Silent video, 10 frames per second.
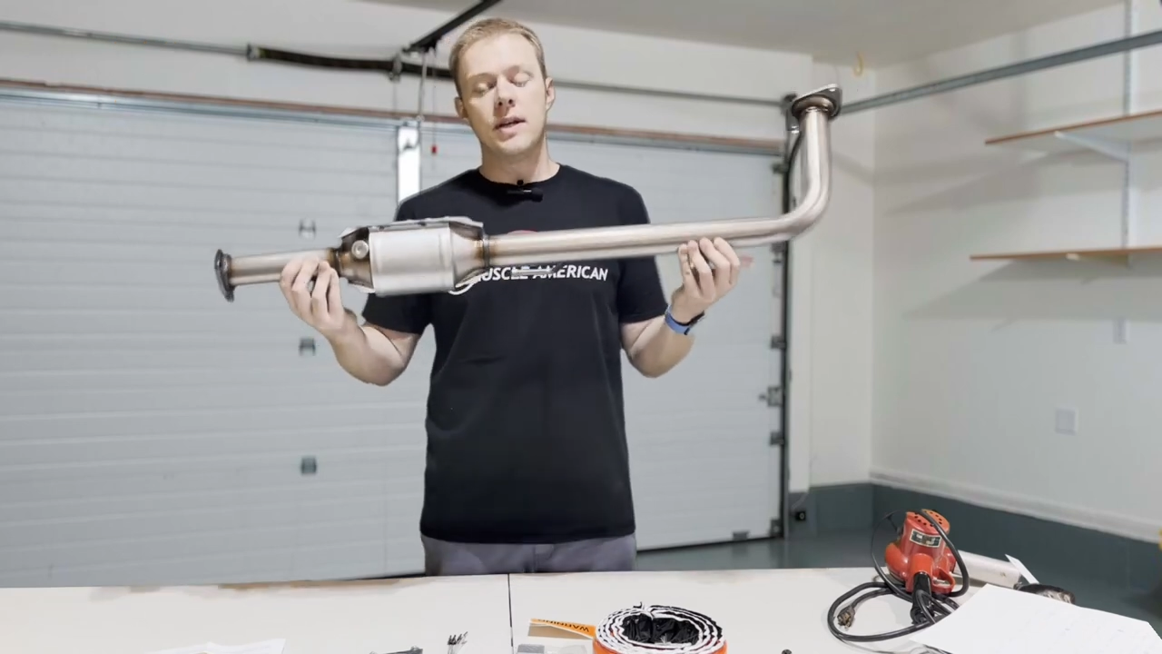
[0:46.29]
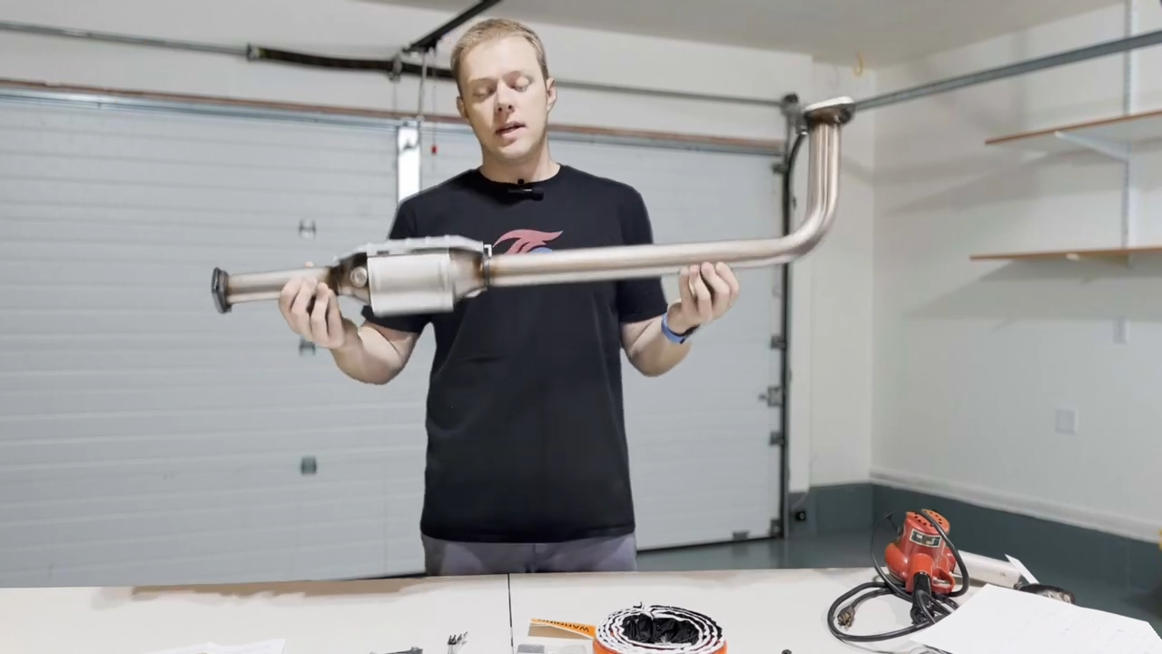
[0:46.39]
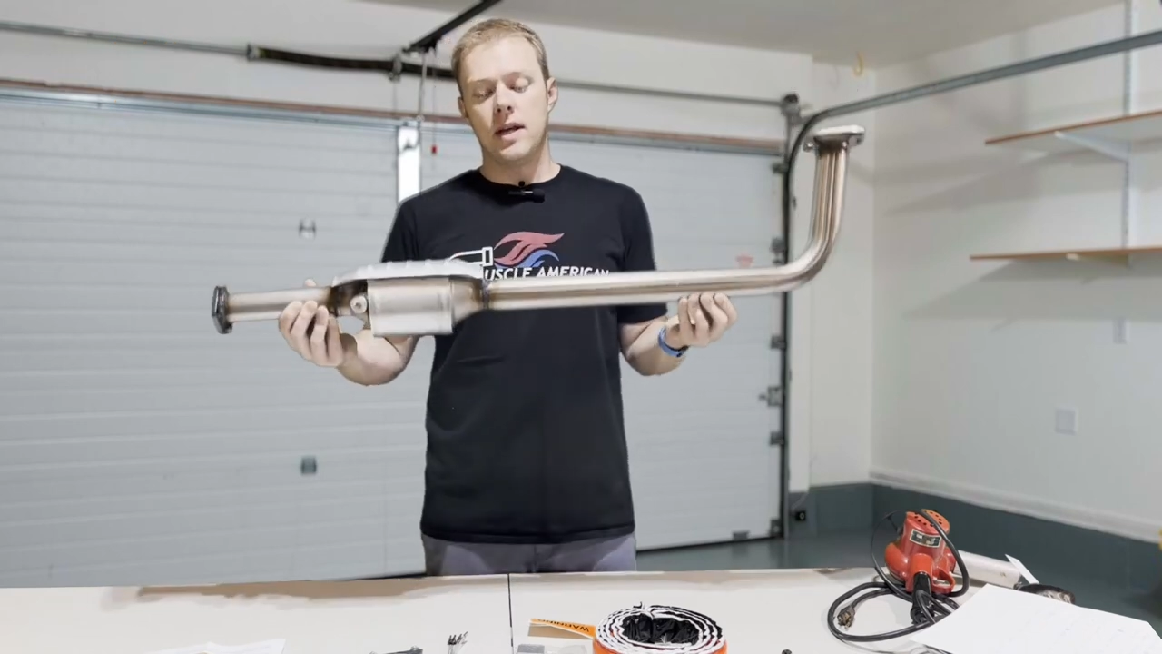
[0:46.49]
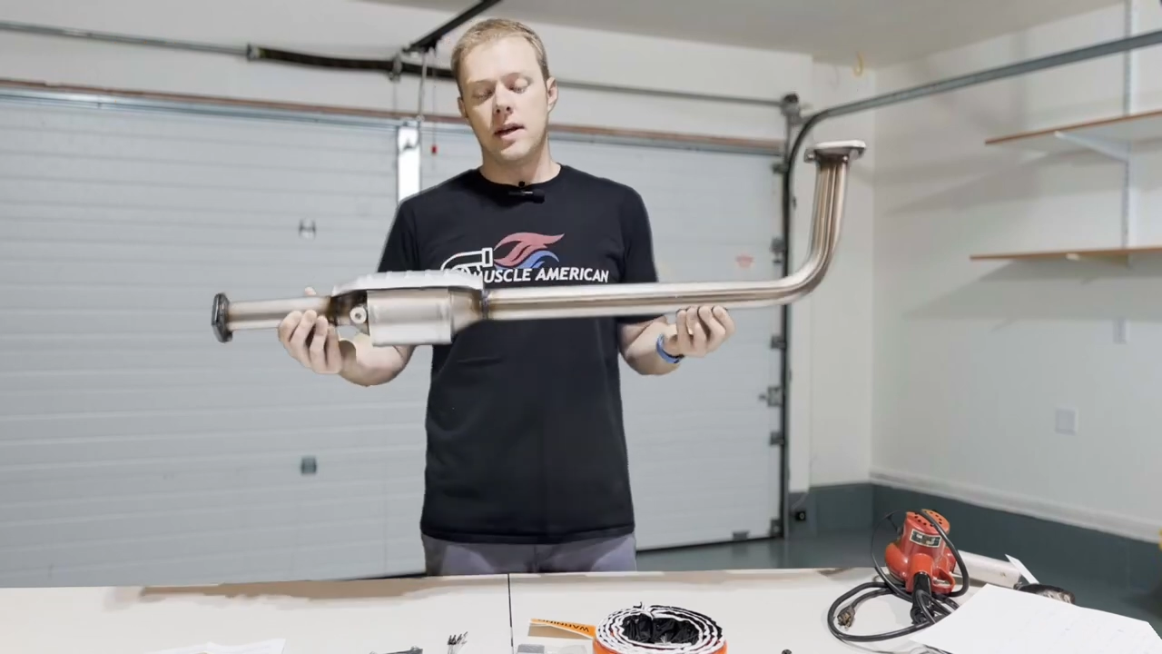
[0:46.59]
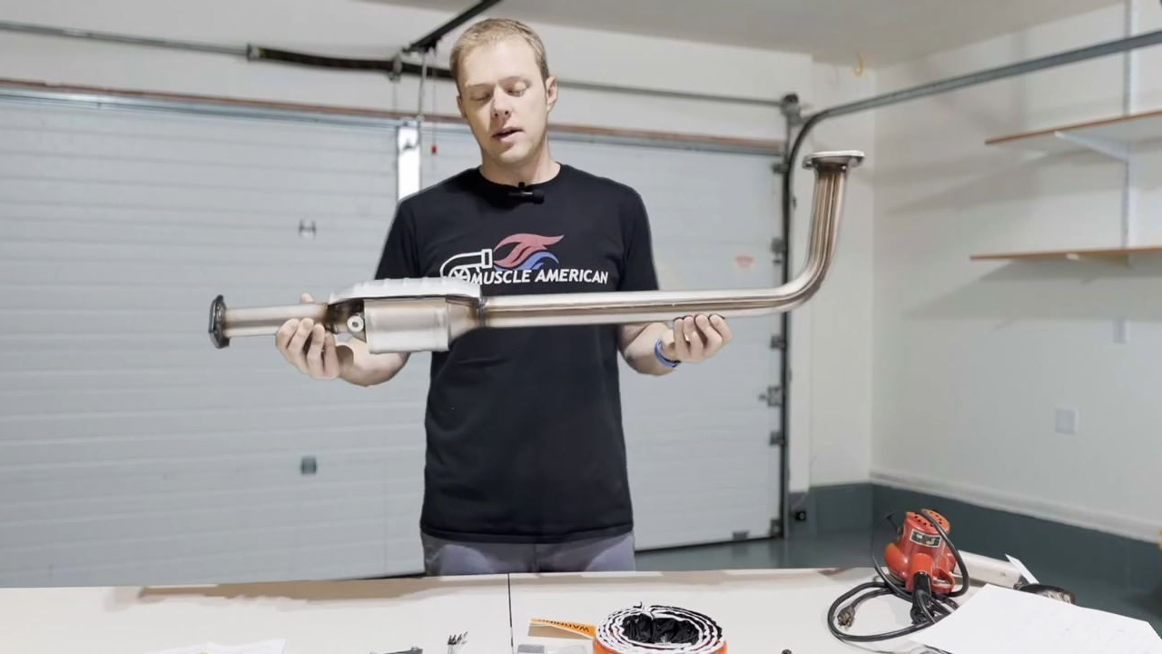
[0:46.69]

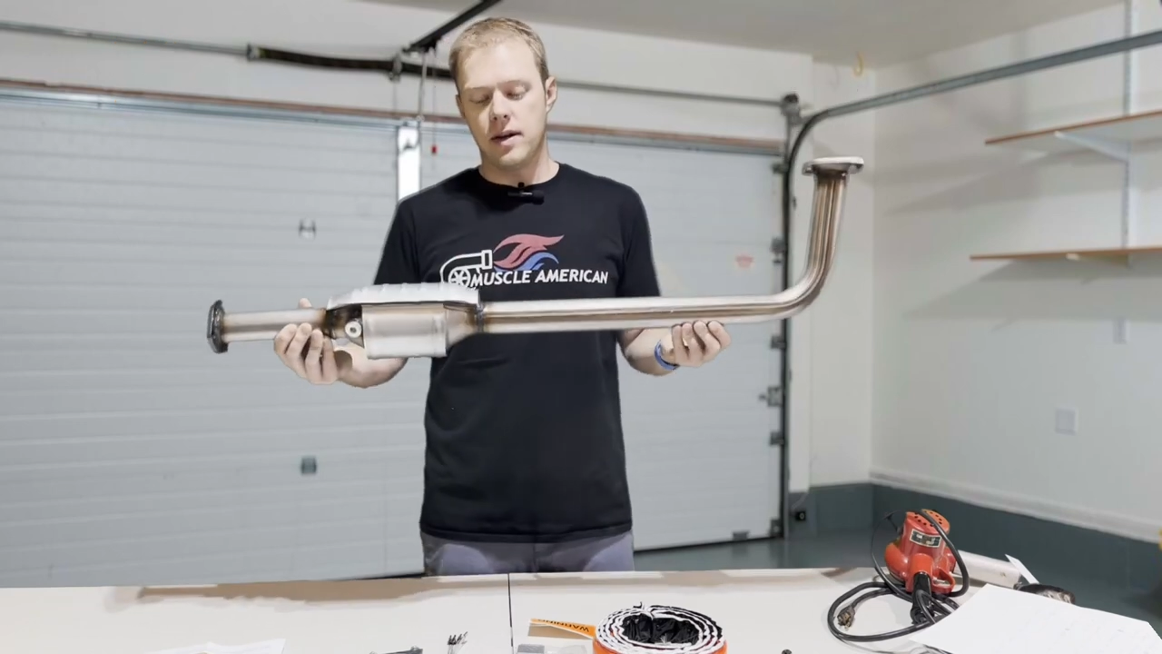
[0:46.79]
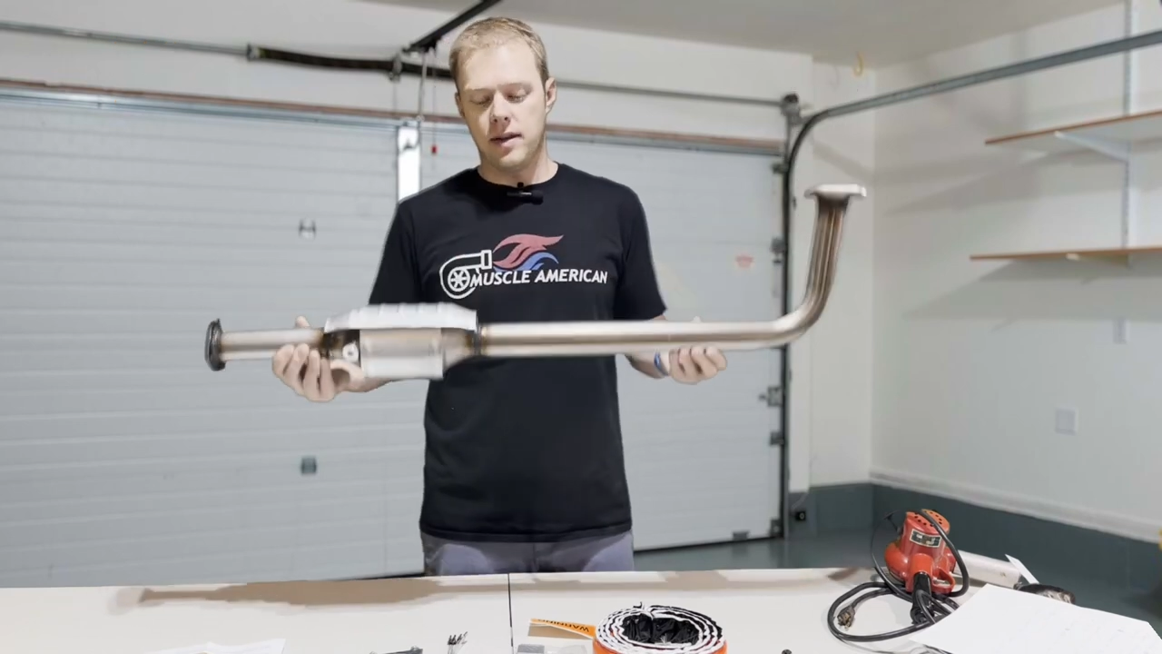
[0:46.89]
here